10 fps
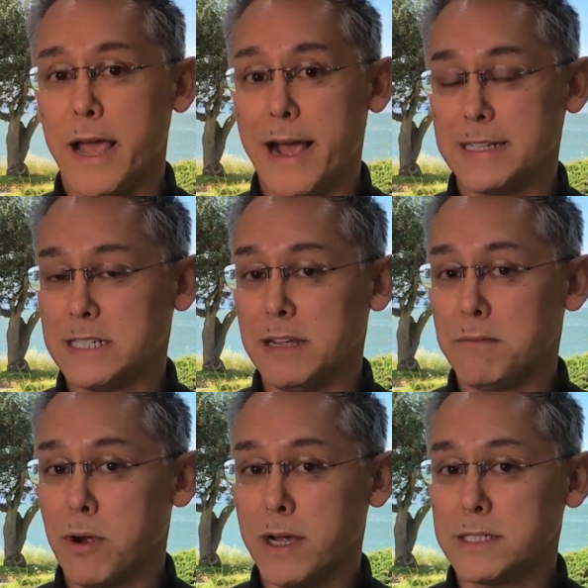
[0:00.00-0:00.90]

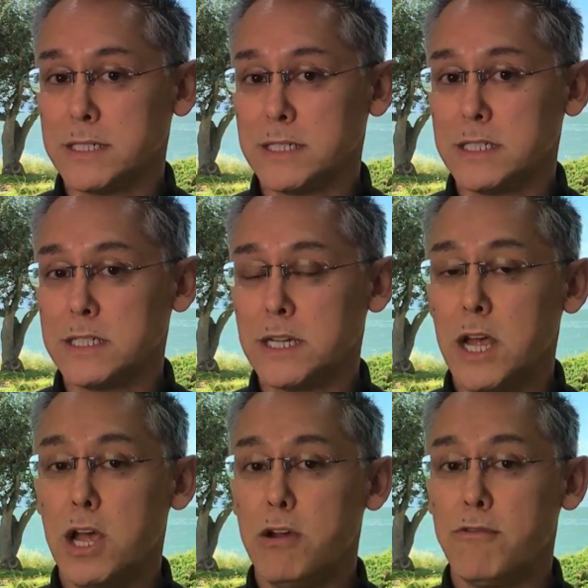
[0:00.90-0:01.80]
asking price is
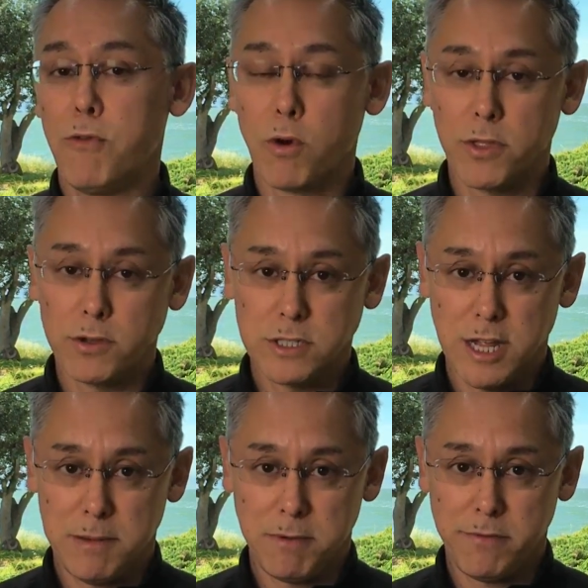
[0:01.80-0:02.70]
for those
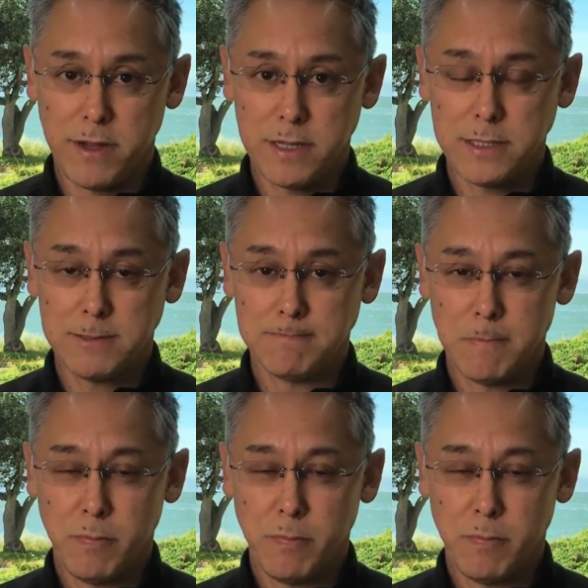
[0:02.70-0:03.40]
camper vans.